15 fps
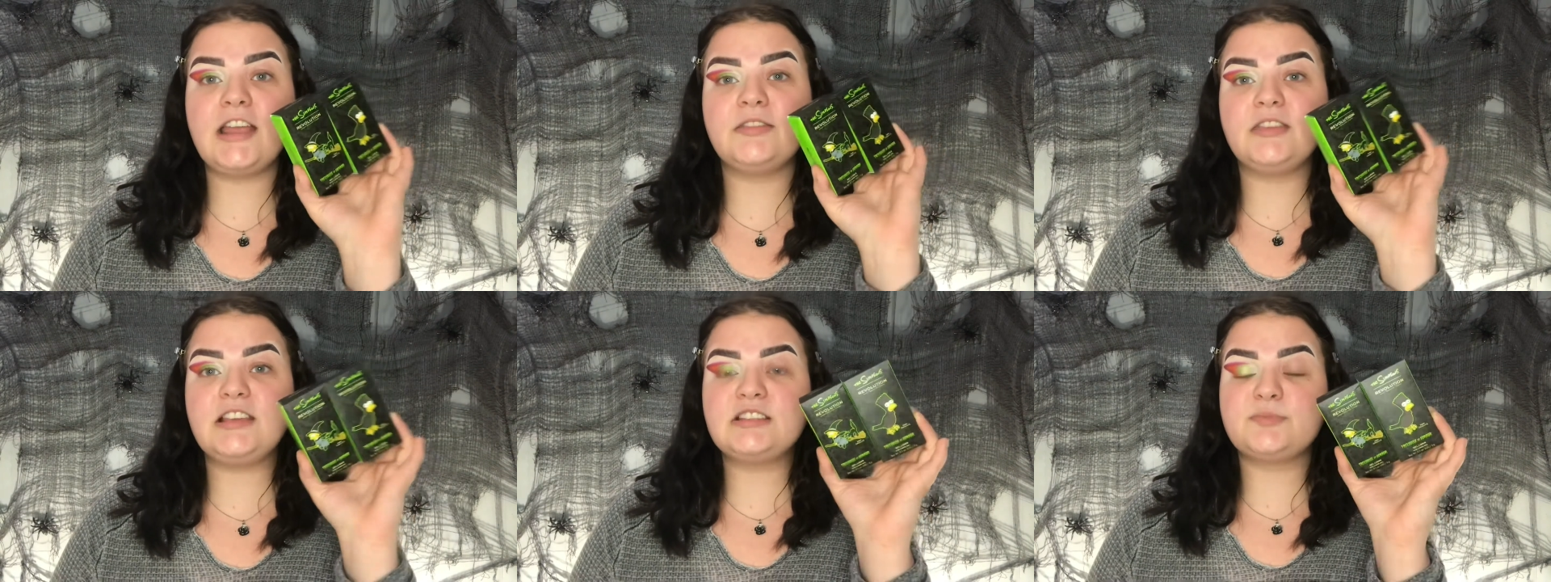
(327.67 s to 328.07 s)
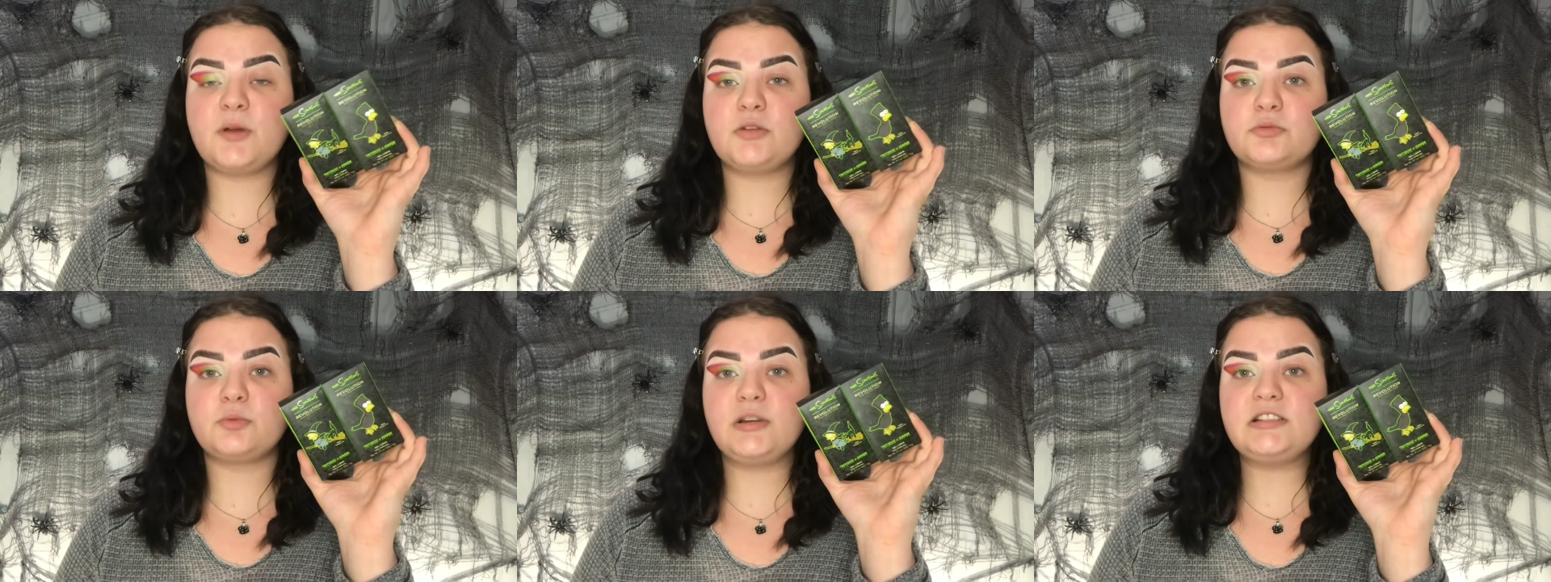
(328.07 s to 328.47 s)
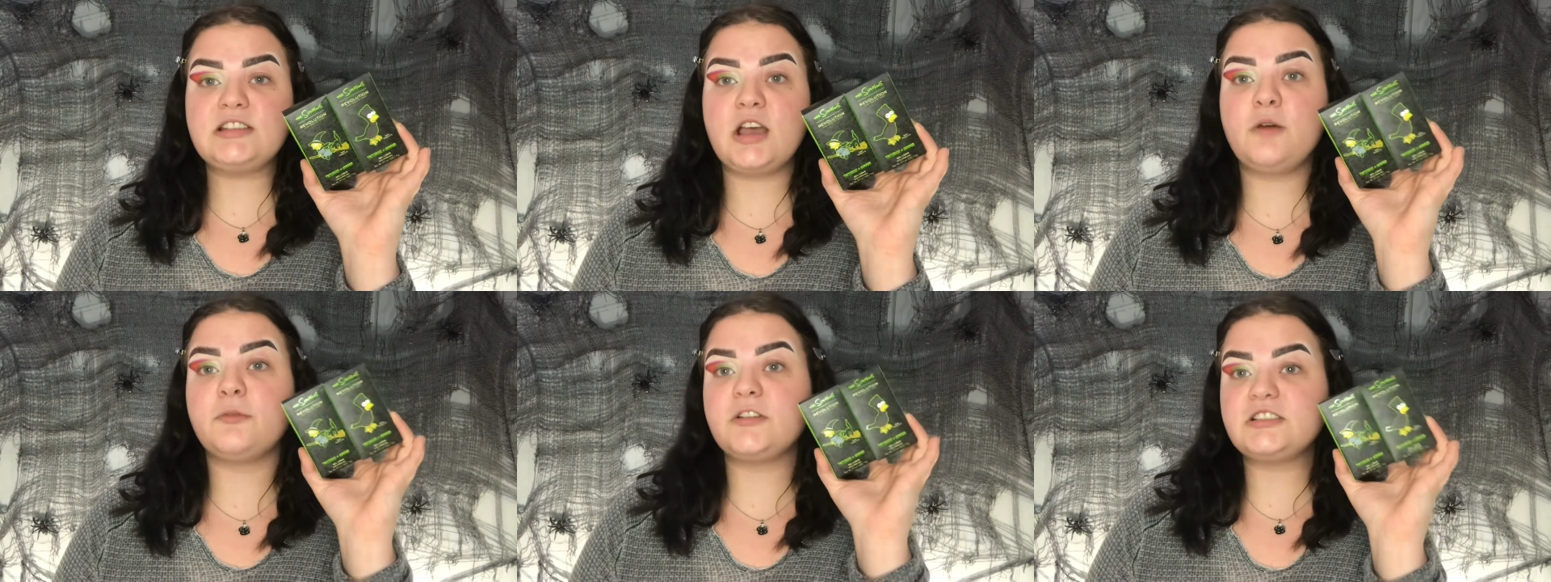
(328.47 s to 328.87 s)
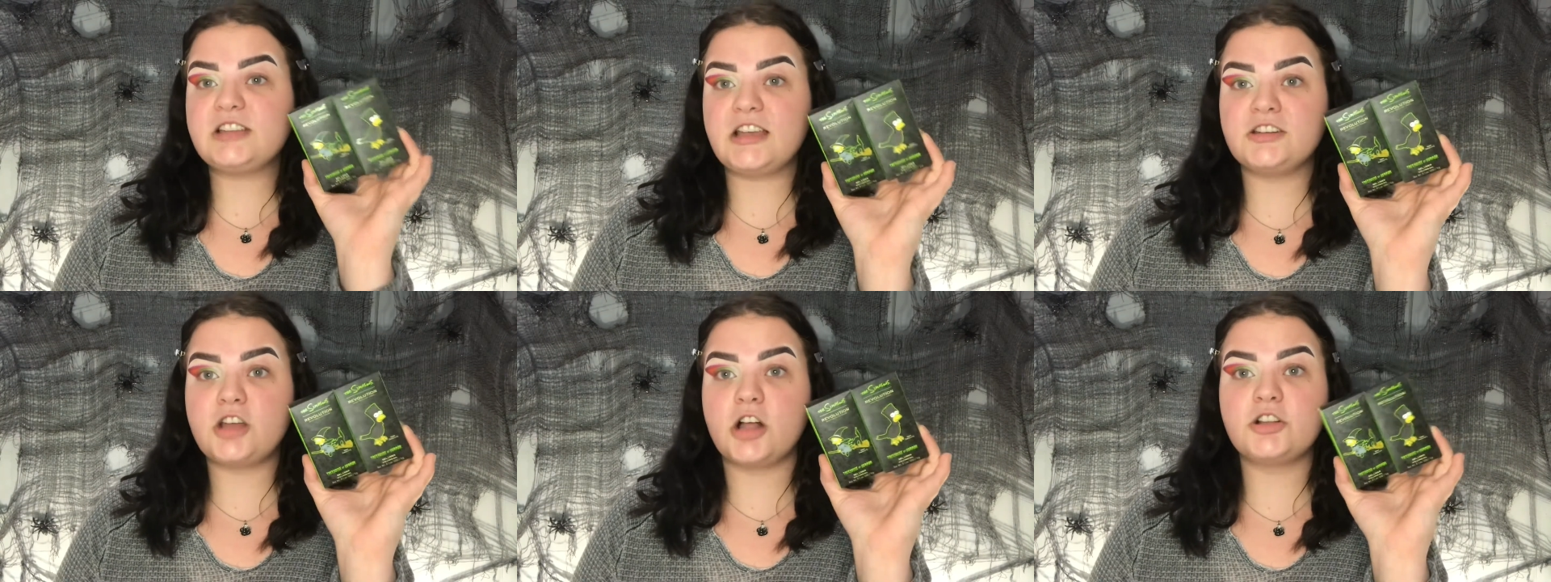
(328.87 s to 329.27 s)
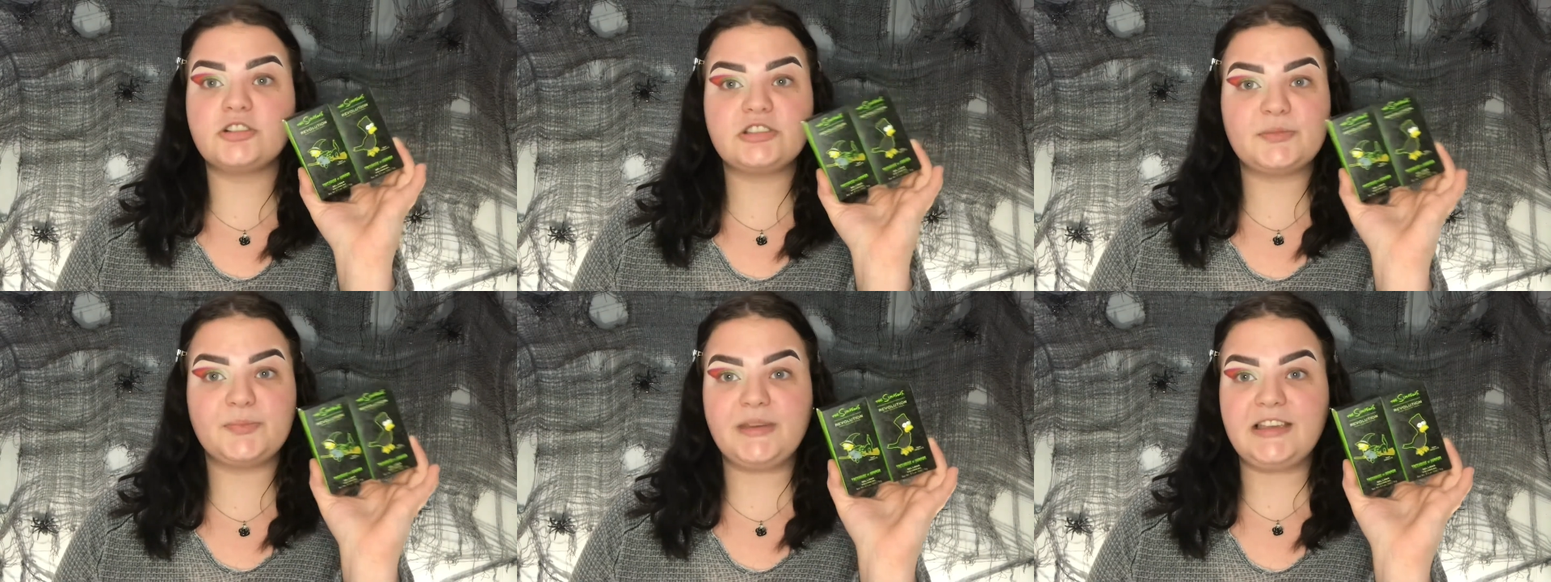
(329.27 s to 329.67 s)
and these both retail for
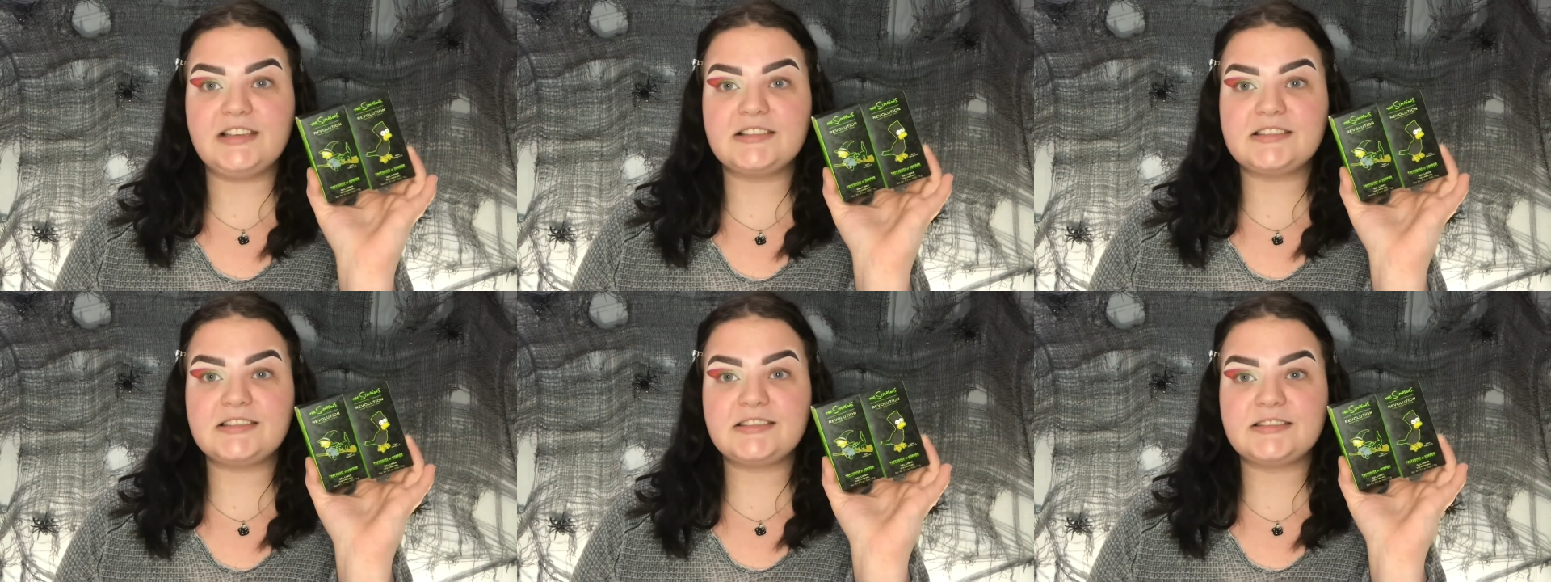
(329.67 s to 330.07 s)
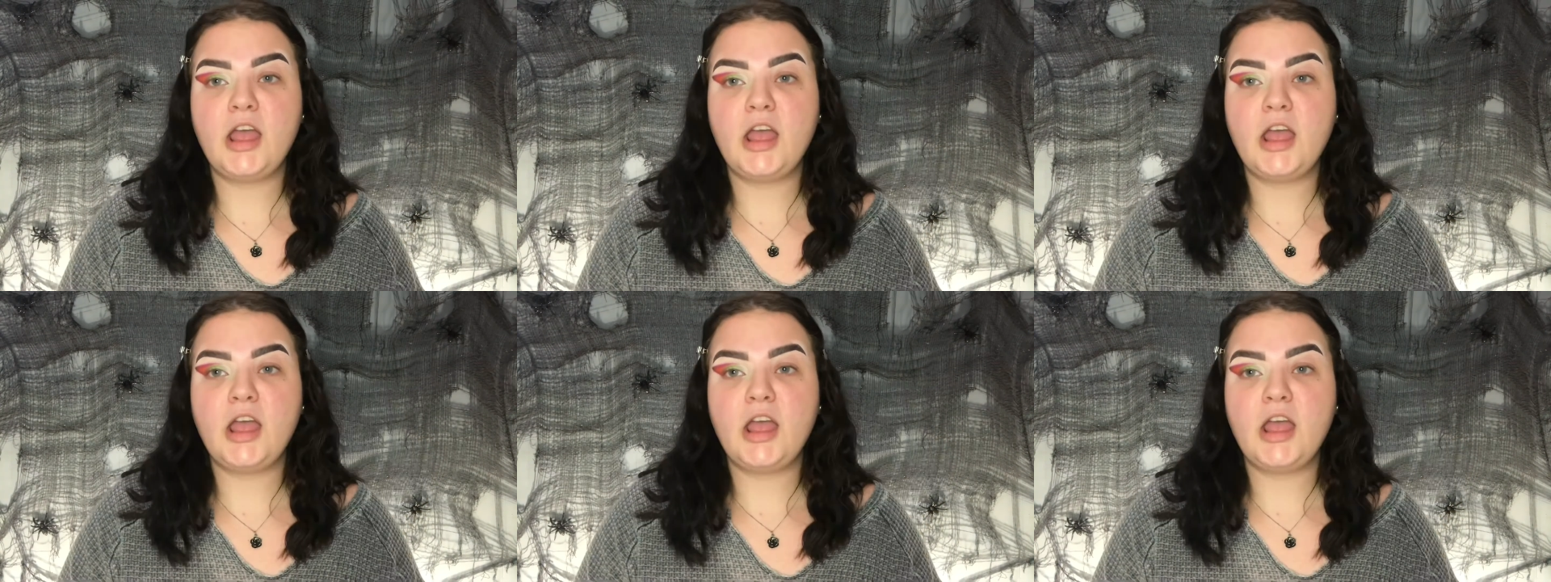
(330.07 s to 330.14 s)
$10 a piece.